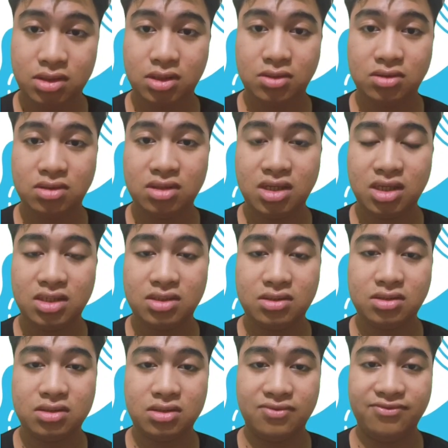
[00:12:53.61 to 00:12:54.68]
It
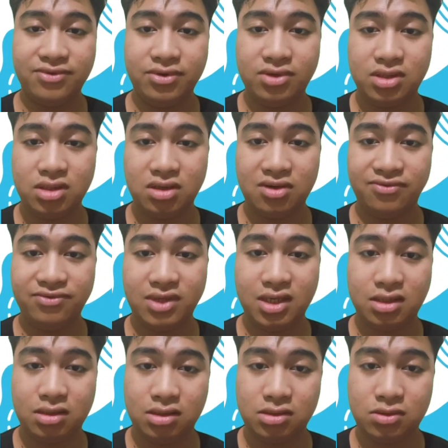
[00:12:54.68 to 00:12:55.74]
utilizes a variety of
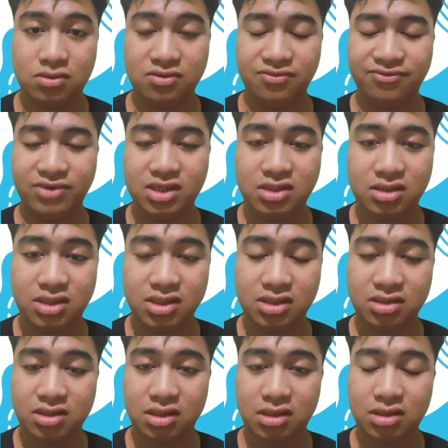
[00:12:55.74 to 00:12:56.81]
techniques to
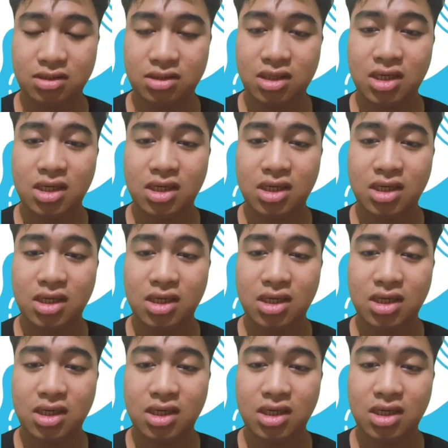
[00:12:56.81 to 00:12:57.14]
facilitate